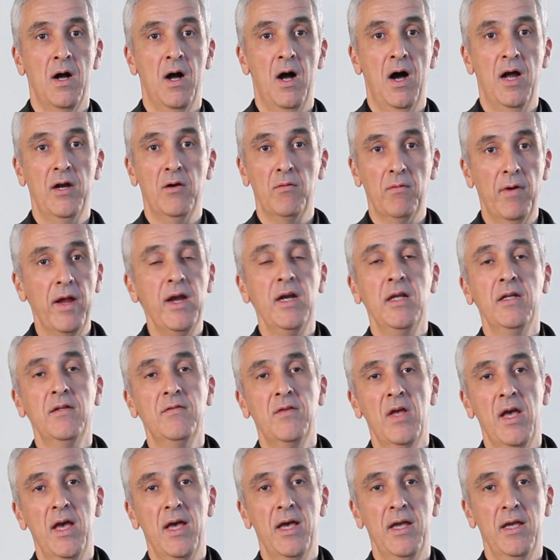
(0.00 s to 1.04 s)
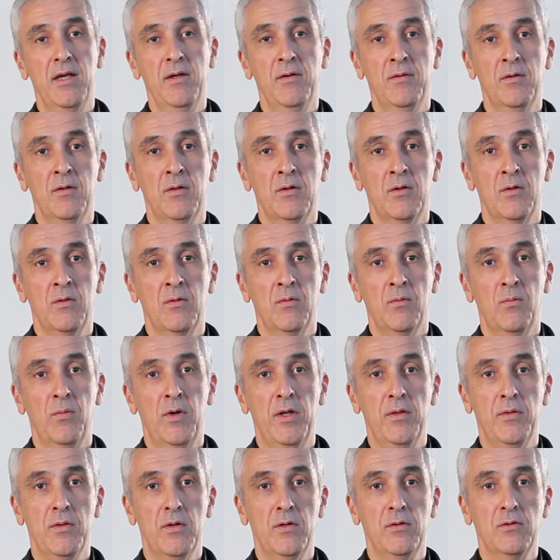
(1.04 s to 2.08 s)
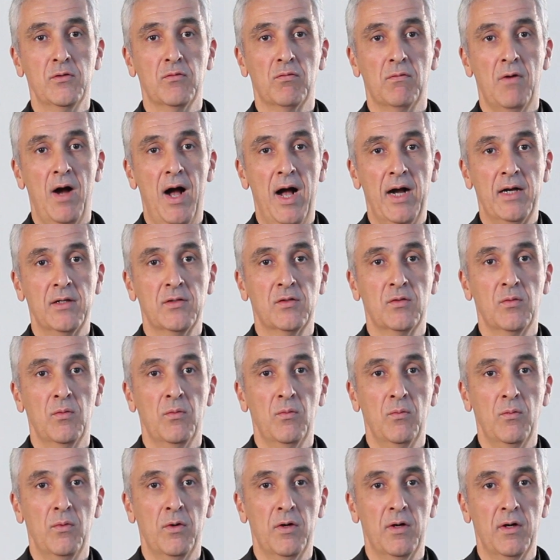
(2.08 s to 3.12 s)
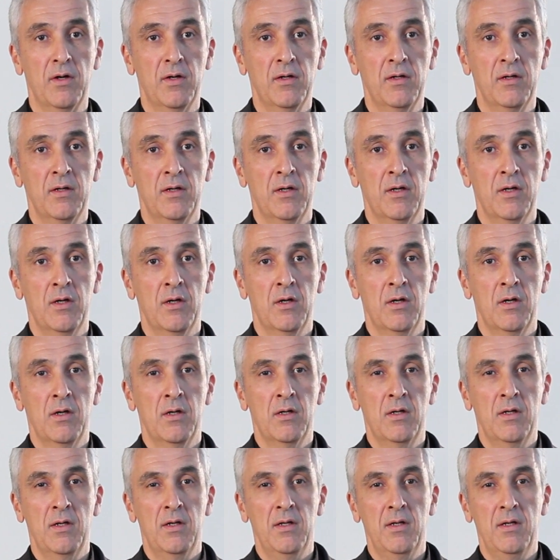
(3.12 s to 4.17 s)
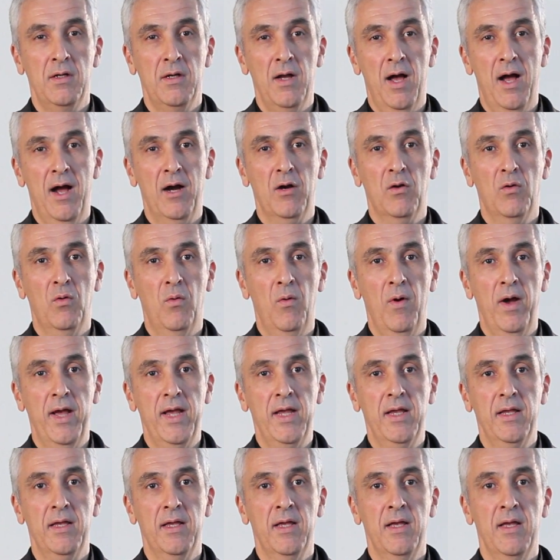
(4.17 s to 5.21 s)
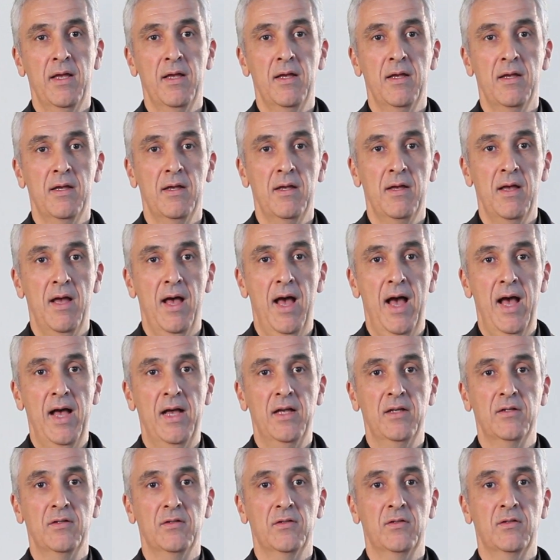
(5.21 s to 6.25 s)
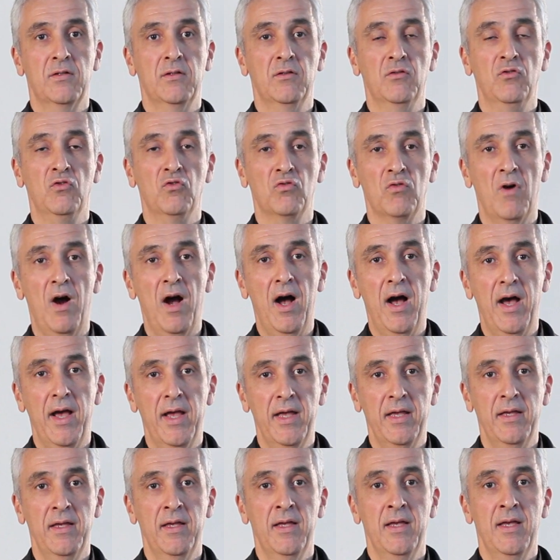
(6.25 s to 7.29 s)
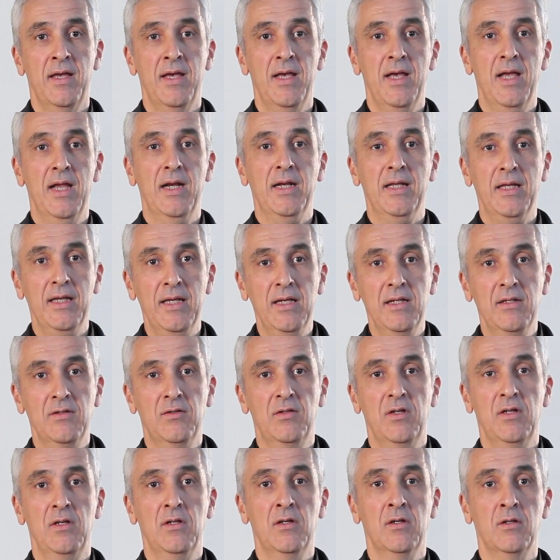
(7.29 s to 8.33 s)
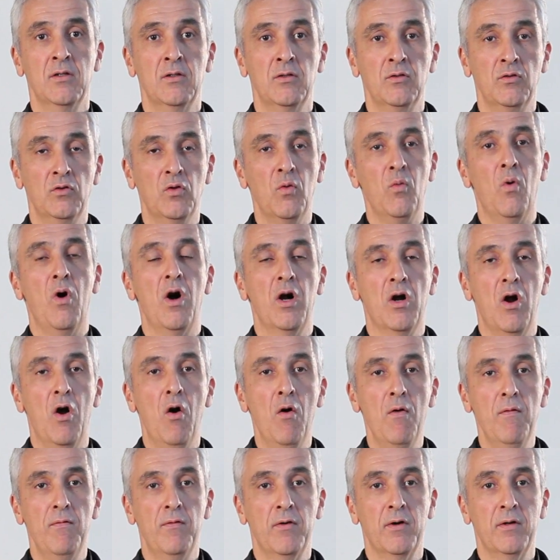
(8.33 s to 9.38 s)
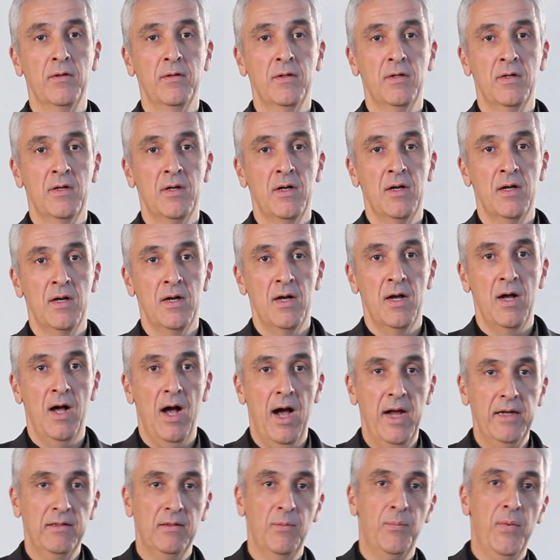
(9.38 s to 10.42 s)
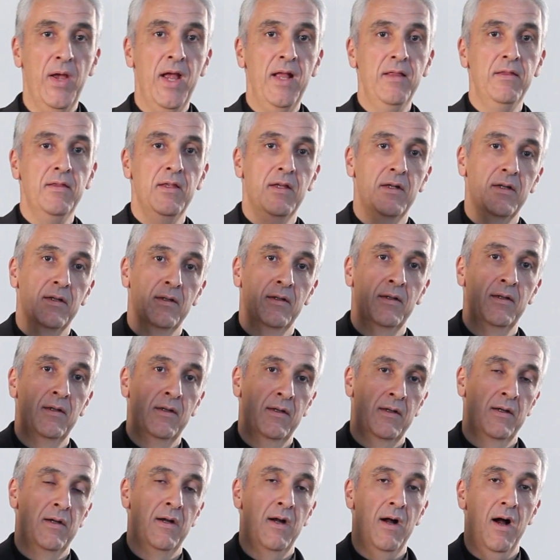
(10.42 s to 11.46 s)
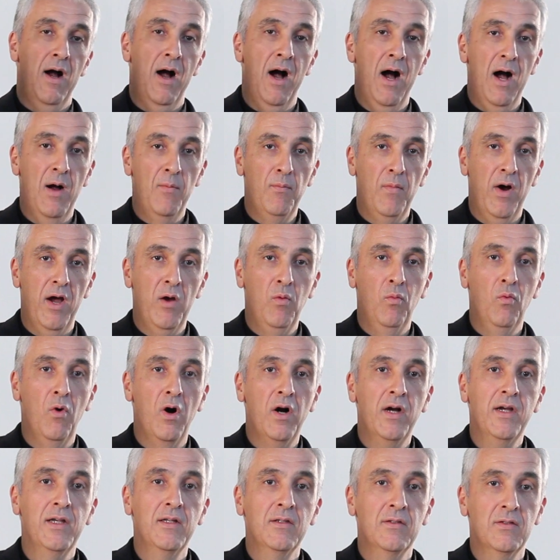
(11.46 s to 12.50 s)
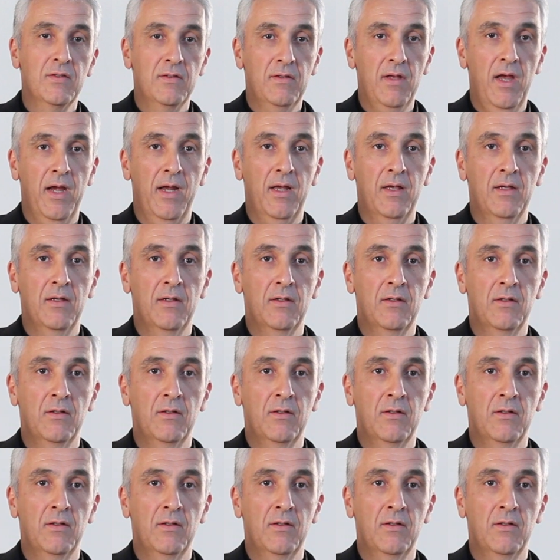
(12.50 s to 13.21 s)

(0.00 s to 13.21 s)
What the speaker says: On a rainy day, when those rocks were not quite as dry and easy to walk over, I depended on my walking stick